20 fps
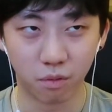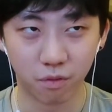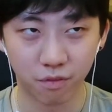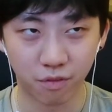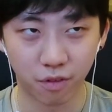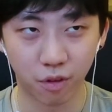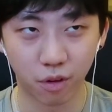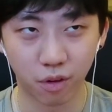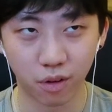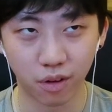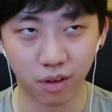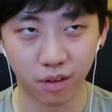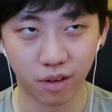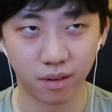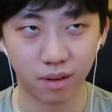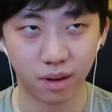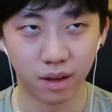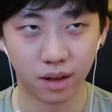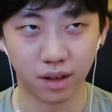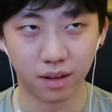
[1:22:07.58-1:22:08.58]

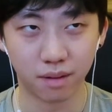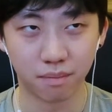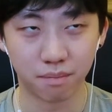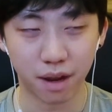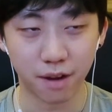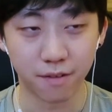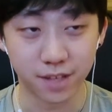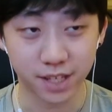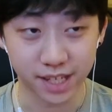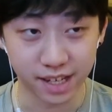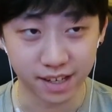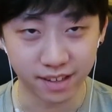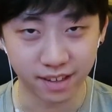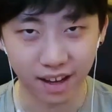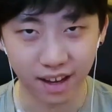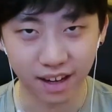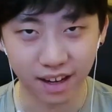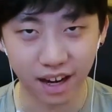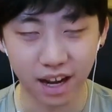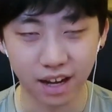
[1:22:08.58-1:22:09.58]
for by saying
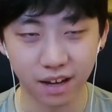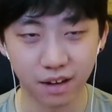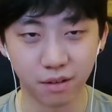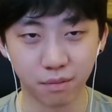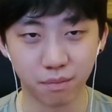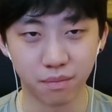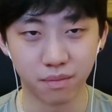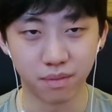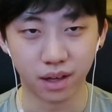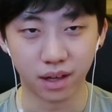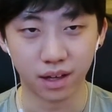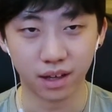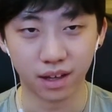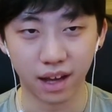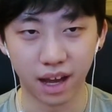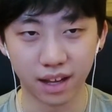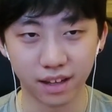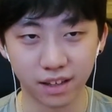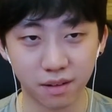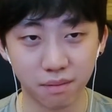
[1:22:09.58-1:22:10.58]
that I
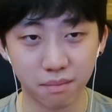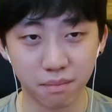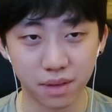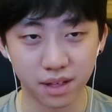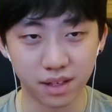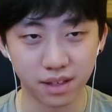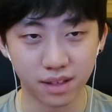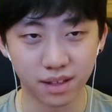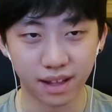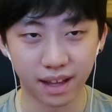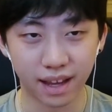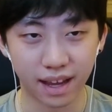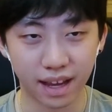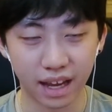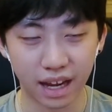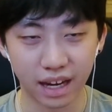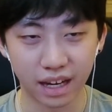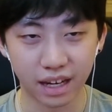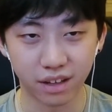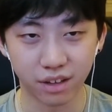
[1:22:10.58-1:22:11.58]
didn't mean
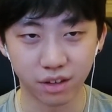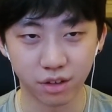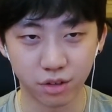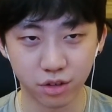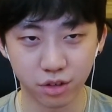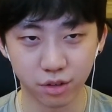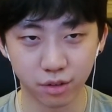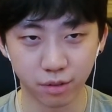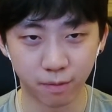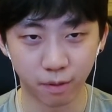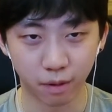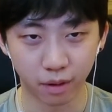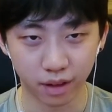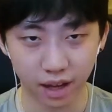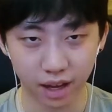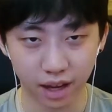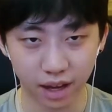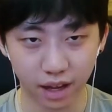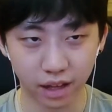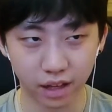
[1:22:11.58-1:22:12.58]
that you should
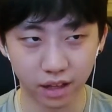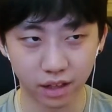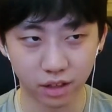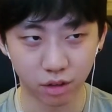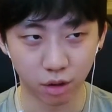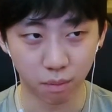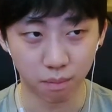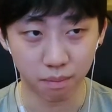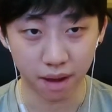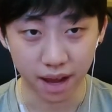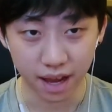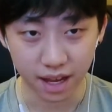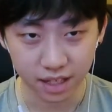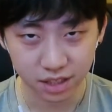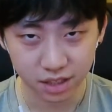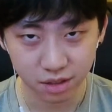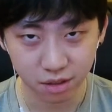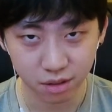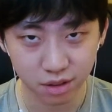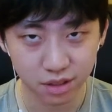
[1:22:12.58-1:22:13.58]
forget your
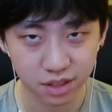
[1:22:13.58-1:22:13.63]
past or